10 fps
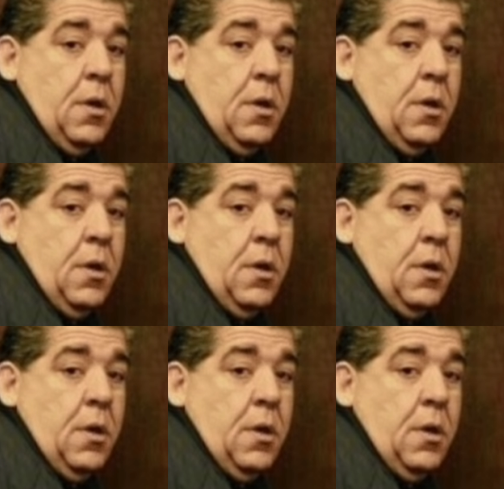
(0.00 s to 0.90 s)

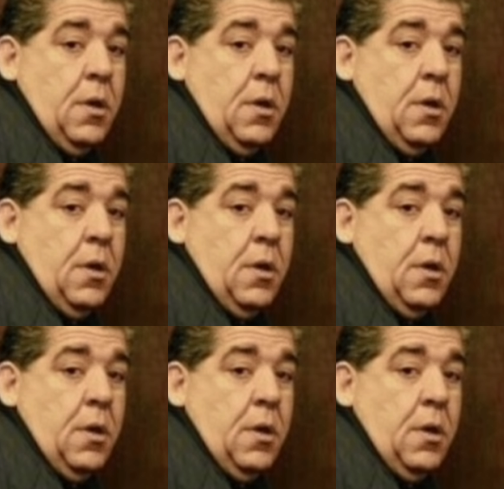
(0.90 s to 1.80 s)

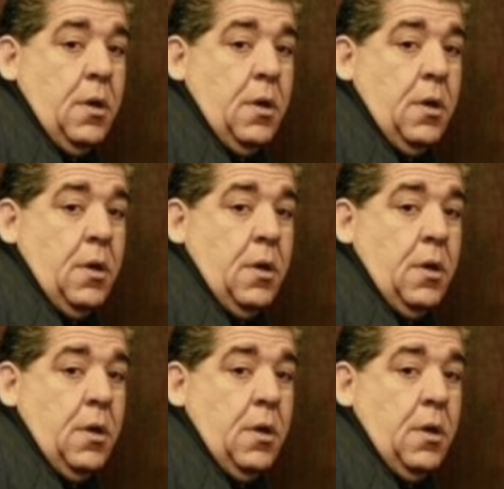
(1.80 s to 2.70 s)

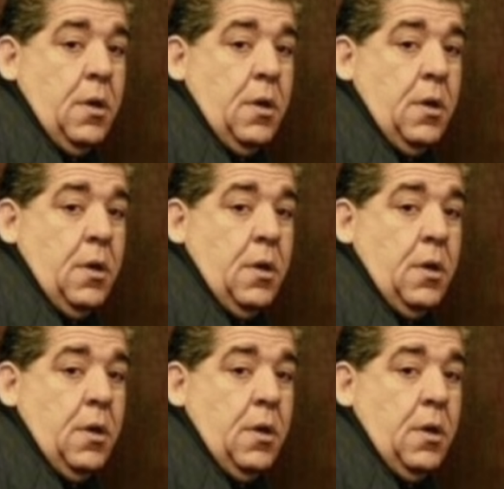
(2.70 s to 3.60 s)

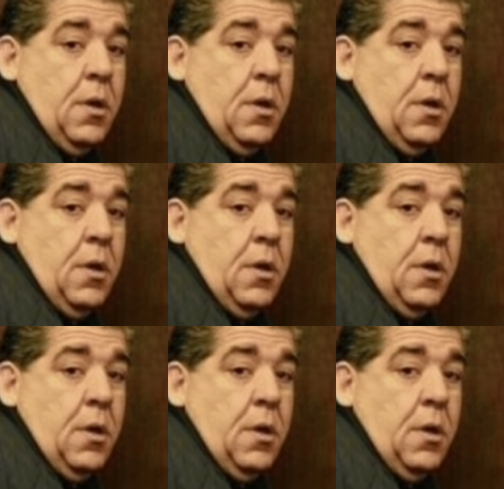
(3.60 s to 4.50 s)

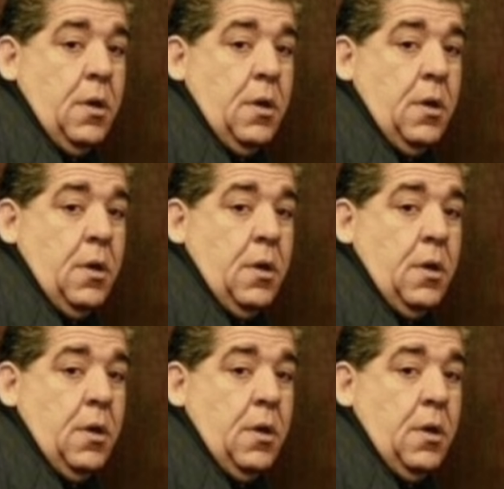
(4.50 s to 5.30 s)
[no speech]